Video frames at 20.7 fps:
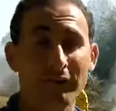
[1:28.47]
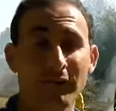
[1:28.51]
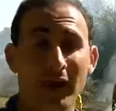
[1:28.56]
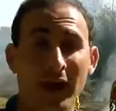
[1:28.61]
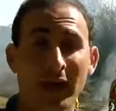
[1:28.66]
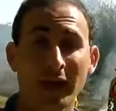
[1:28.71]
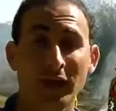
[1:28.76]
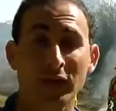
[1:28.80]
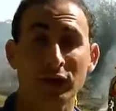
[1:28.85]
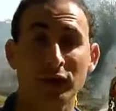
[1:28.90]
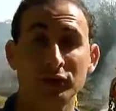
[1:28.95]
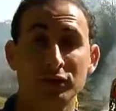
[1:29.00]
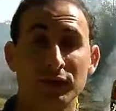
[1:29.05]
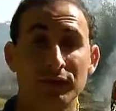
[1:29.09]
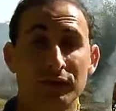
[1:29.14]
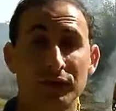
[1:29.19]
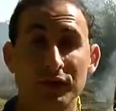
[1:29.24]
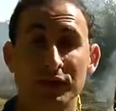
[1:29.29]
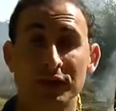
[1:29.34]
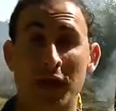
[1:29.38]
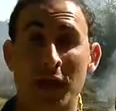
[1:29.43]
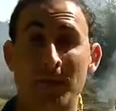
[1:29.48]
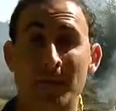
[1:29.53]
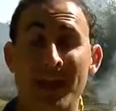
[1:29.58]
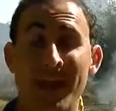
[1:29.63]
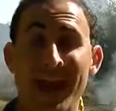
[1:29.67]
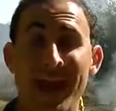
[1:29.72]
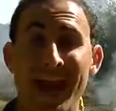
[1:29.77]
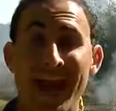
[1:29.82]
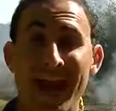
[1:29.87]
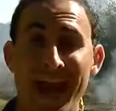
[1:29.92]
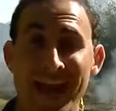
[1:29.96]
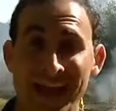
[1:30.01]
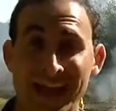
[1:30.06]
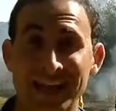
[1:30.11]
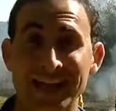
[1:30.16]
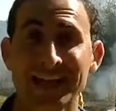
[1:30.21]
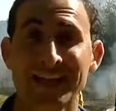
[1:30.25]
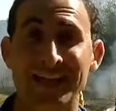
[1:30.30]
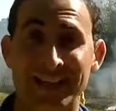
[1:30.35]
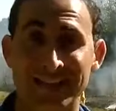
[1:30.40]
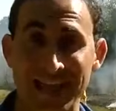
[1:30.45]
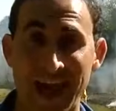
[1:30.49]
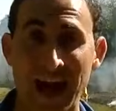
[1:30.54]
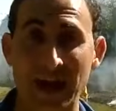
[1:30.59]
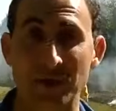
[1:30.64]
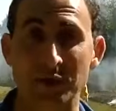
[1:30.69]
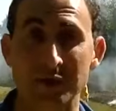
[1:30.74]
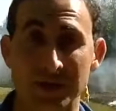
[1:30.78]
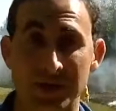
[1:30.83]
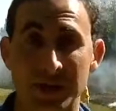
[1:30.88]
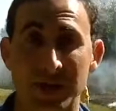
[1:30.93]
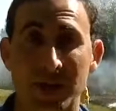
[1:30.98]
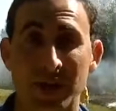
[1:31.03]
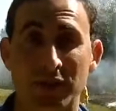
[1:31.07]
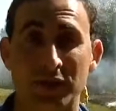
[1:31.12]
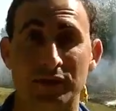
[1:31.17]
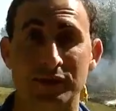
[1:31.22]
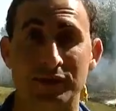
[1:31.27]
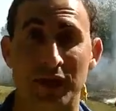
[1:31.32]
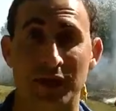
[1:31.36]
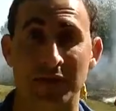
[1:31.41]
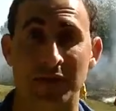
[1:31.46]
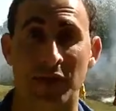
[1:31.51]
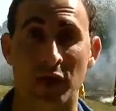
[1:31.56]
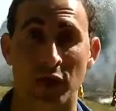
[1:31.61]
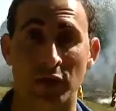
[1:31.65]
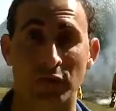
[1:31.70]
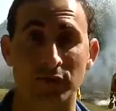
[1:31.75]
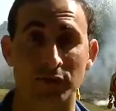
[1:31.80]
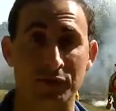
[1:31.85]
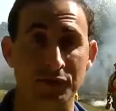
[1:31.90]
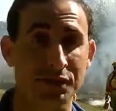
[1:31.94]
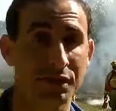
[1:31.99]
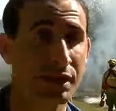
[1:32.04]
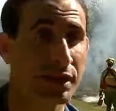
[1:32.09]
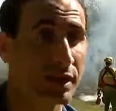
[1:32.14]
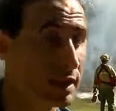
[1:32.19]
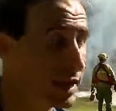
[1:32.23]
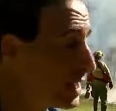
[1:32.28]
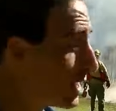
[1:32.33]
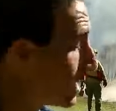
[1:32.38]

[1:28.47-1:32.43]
acres of the some 80,000 acres that they oversee.